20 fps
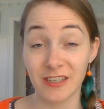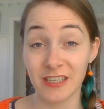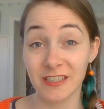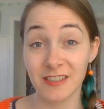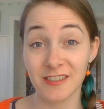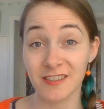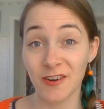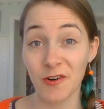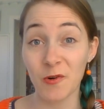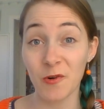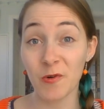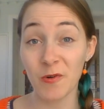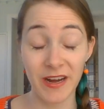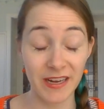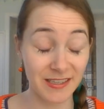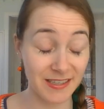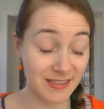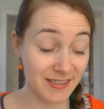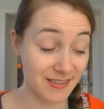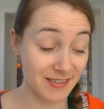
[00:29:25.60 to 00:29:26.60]
It's so
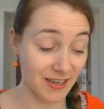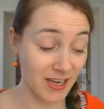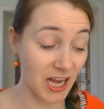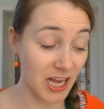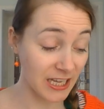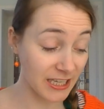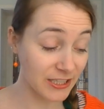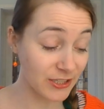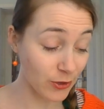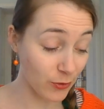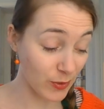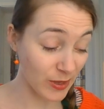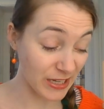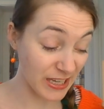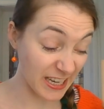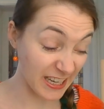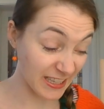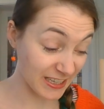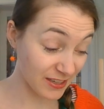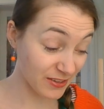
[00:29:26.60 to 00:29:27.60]

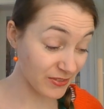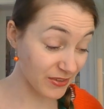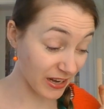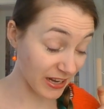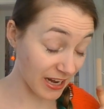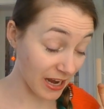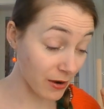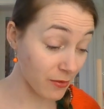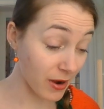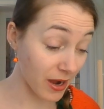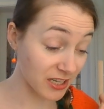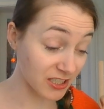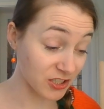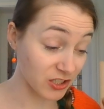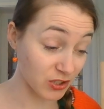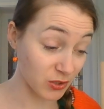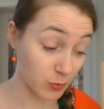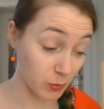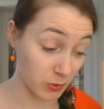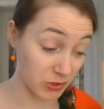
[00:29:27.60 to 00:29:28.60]
addictive, and now I
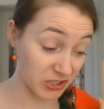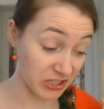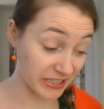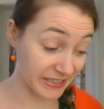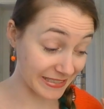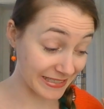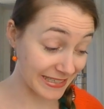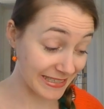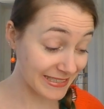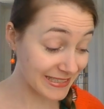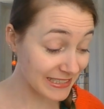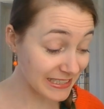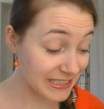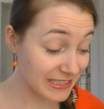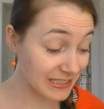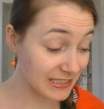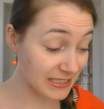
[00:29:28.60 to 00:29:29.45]
just want to knit it.